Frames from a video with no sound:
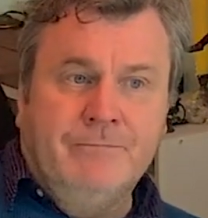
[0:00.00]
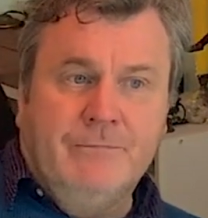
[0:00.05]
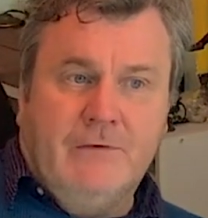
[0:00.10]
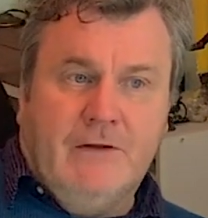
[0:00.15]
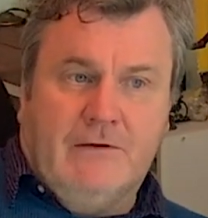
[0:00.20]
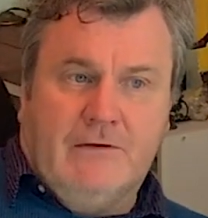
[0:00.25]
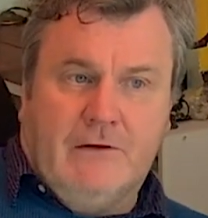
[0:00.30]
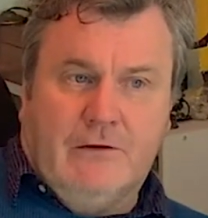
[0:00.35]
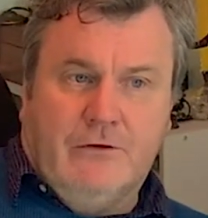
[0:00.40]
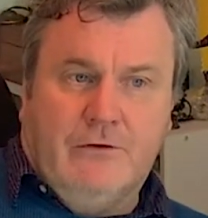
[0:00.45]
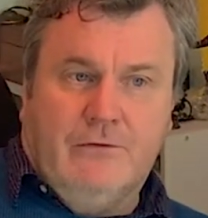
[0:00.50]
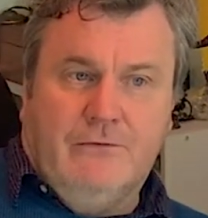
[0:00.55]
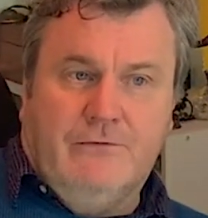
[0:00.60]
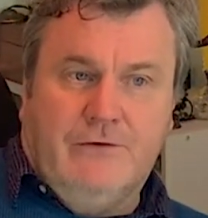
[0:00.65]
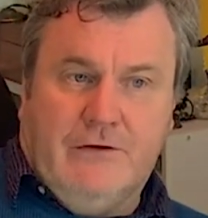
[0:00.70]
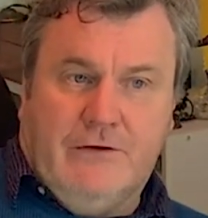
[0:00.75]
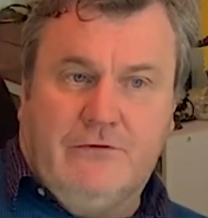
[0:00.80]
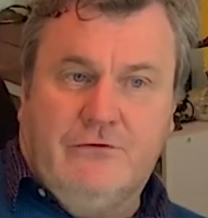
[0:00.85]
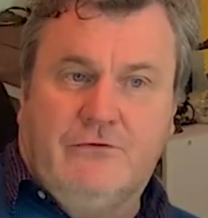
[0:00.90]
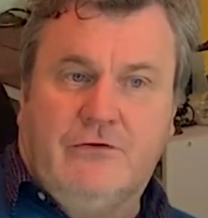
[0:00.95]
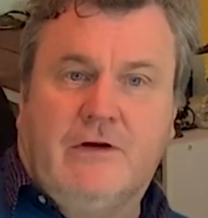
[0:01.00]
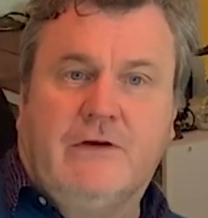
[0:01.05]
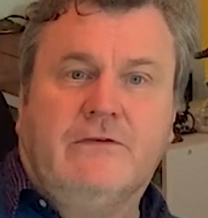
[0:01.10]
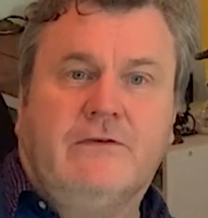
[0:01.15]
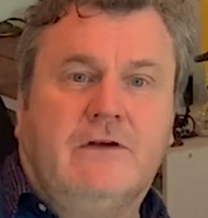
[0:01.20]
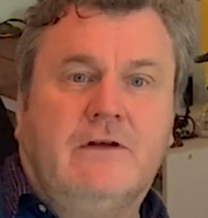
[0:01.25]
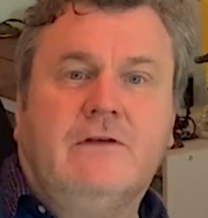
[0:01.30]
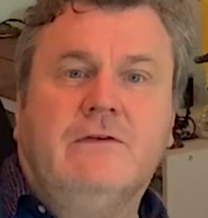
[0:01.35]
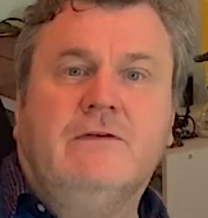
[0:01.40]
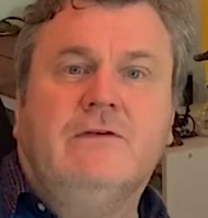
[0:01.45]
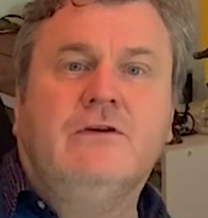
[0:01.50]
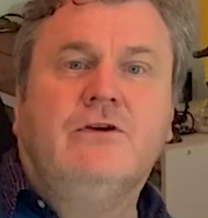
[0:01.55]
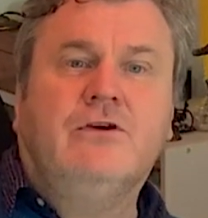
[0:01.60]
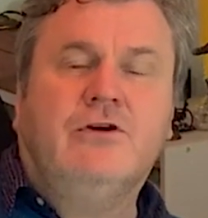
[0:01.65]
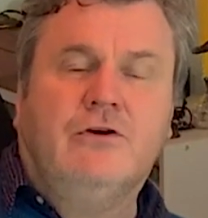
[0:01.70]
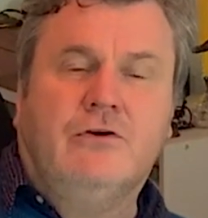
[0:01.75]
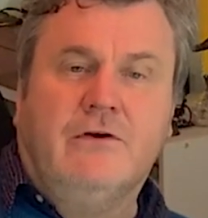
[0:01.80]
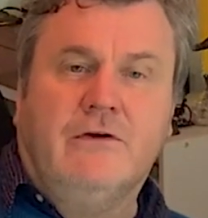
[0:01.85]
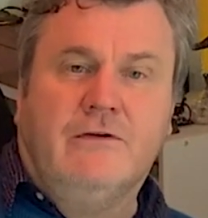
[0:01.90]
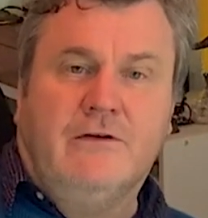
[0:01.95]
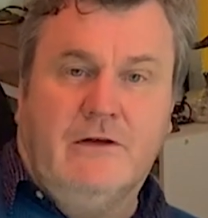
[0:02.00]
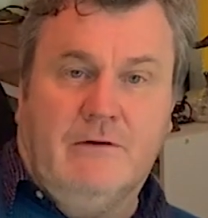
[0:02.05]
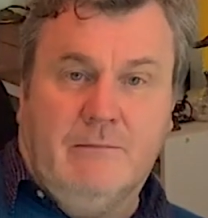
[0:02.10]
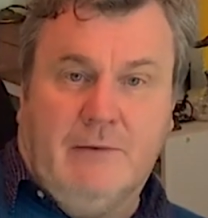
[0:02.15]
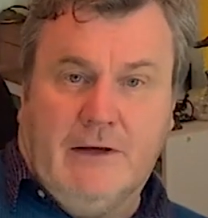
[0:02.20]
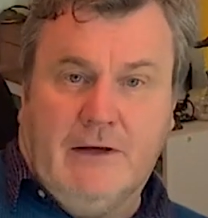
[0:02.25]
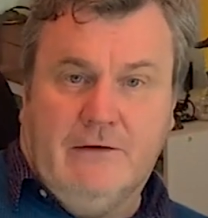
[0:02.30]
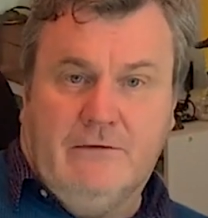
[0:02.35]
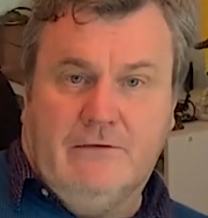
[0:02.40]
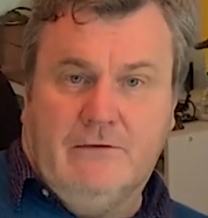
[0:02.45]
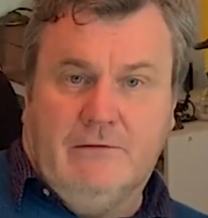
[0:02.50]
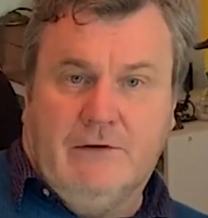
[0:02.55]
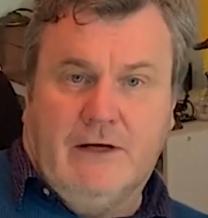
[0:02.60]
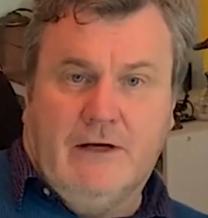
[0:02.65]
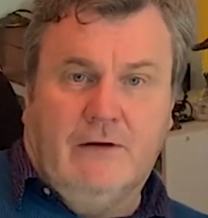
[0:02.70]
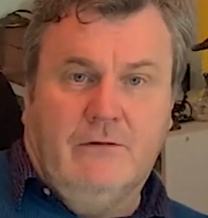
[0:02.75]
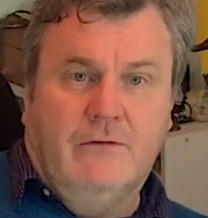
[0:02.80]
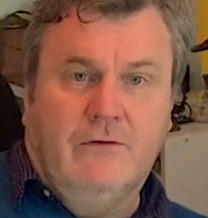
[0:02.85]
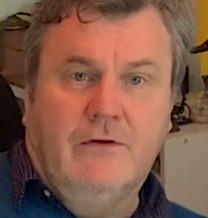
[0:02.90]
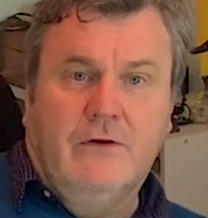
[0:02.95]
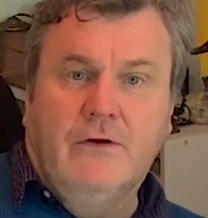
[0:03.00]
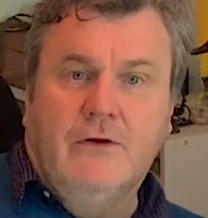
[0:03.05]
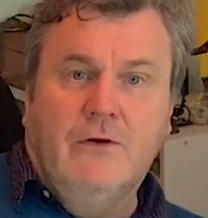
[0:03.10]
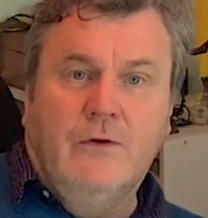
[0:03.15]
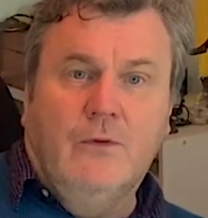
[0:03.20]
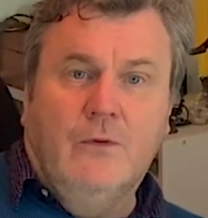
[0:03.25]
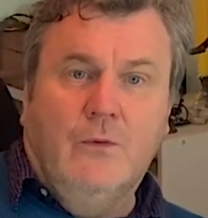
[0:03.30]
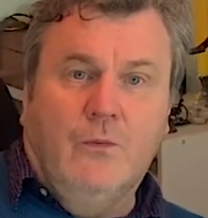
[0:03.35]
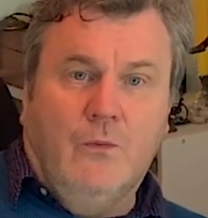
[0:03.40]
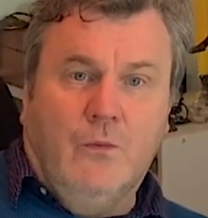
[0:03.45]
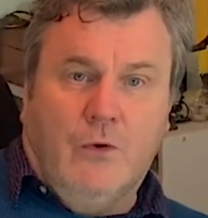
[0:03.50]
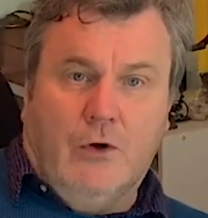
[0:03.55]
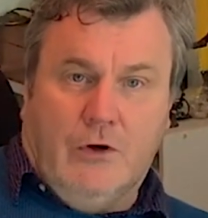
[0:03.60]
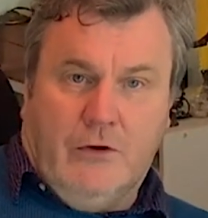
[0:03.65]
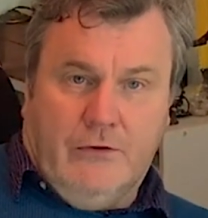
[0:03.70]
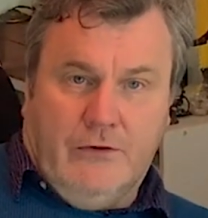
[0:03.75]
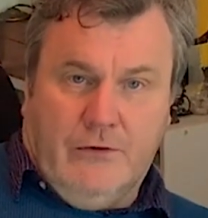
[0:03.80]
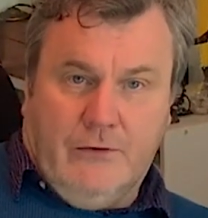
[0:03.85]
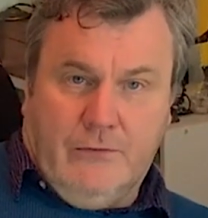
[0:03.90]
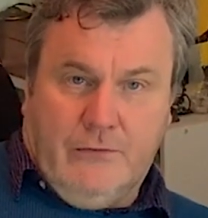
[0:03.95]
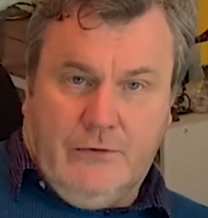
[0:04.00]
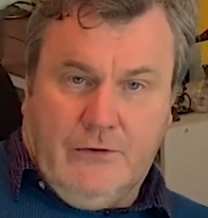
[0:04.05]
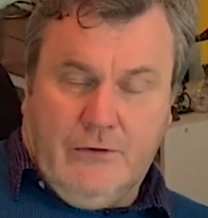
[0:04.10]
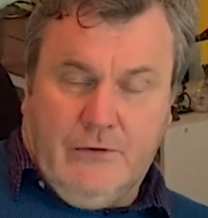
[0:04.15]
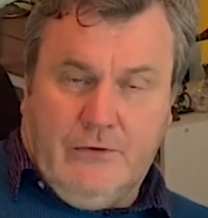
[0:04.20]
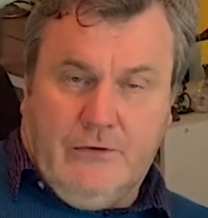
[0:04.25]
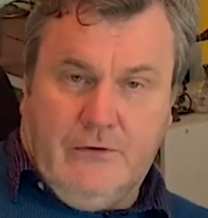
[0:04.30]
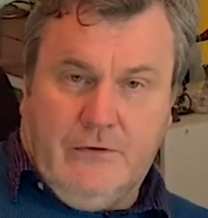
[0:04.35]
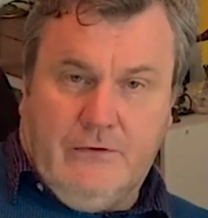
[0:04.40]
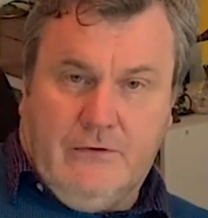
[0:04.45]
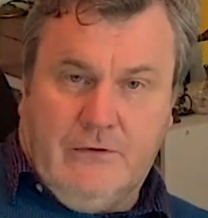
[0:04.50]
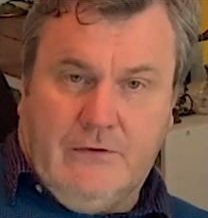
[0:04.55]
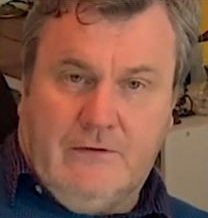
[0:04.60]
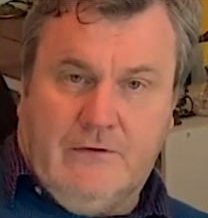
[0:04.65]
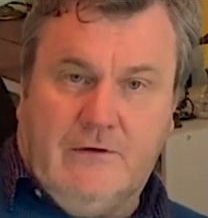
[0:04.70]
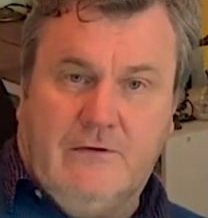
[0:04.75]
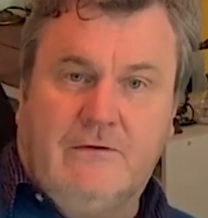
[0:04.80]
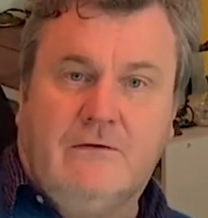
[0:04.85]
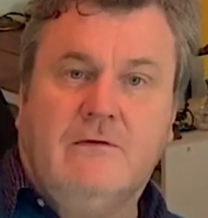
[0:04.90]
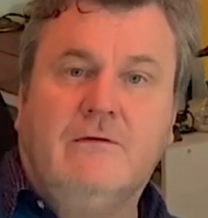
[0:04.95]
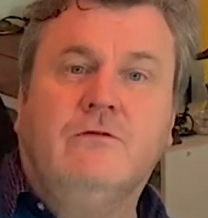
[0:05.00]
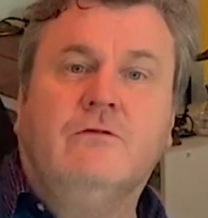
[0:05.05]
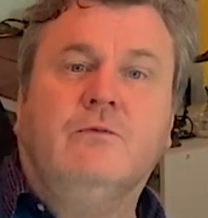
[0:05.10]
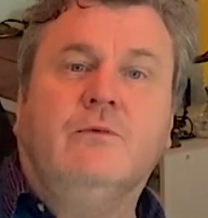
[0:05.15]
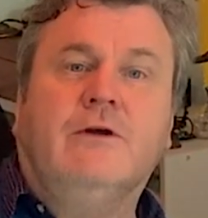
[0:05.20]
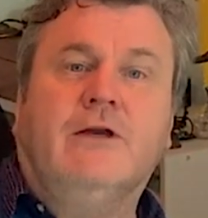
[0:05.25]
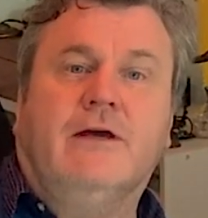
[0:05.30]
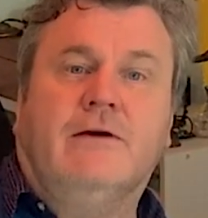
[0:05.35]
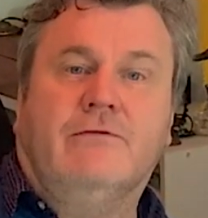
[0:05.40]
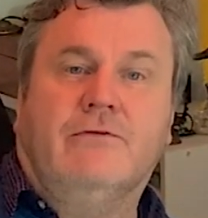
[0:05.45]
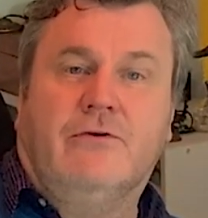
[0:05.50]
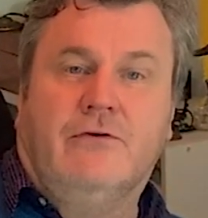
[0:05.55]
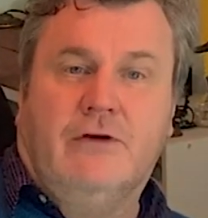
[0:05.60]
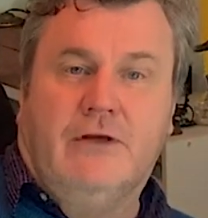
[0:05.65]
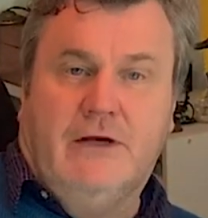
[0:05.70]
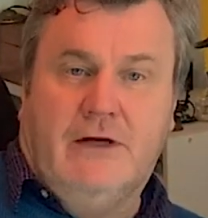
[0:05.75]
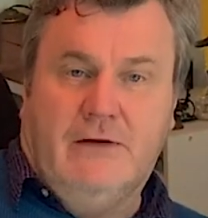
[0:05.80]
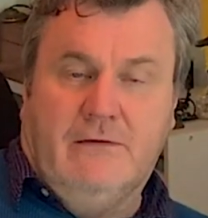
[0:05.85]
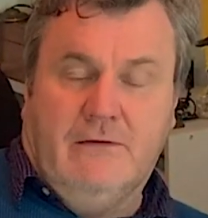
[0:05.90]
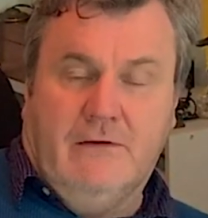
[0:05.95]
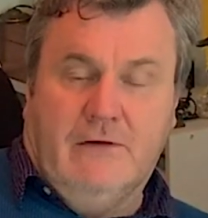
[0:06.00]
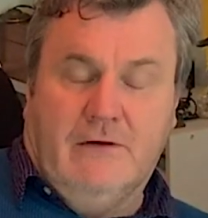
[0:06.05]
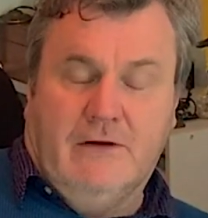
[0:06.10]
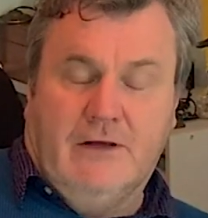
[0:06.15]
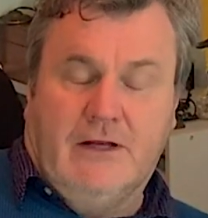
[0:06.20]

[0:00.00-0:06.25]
There's a lot of distrust and insecurity based around what the systems we have created.